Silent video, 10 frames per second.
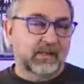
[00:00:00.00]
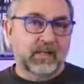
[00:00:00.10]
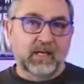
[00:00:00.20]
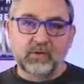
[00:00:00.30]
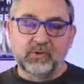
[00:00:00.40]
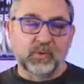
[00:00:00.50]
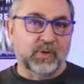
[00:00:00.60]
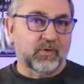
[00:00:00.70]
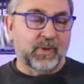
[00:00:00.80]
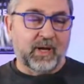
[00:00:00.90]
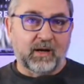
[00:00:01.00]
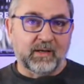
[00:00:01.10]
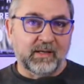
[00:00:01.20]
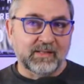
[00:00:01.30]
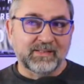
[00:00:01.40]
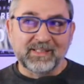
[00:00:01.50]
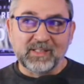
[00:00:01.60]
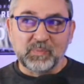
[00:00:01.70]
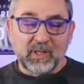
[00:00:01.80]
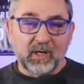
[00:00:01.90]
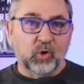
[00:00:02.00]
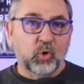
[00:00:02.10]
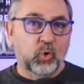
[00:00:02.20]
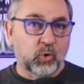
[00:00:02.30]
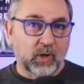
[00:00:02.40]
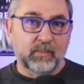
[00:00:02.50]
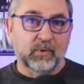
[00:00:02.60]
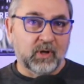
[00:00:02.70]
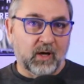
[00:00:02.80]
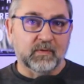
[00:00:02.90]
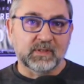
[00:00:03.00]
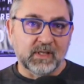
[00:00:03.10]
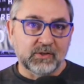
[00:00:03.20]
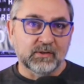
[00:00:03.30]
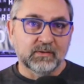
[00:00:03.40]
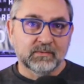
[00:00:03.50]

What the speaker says: thank you so much for being our guest. This has been an incredible conversation.